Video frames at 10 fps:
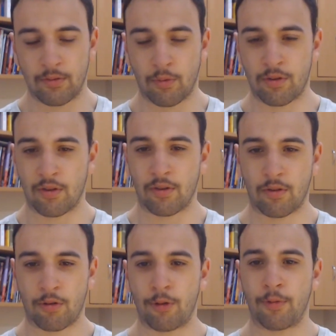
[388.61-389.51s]
Wasn't
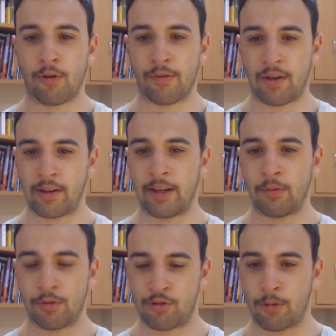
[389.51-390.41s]
super great for Adelaide.
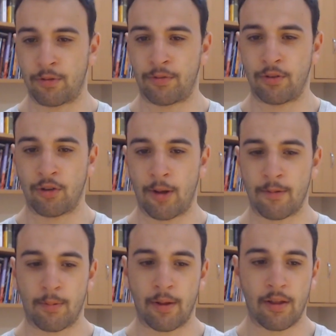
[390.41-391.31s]
Was dropped a few
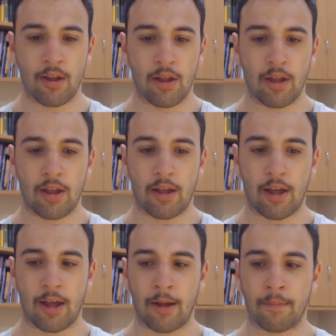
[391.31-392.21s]
times, but
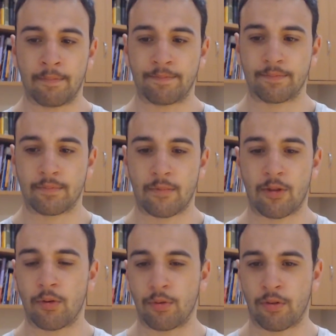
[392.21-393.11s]

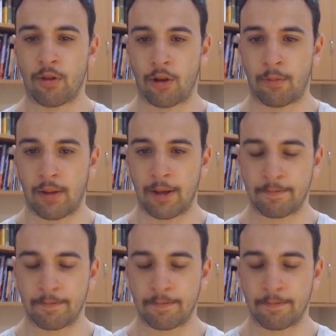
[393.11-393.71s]
still a solid player.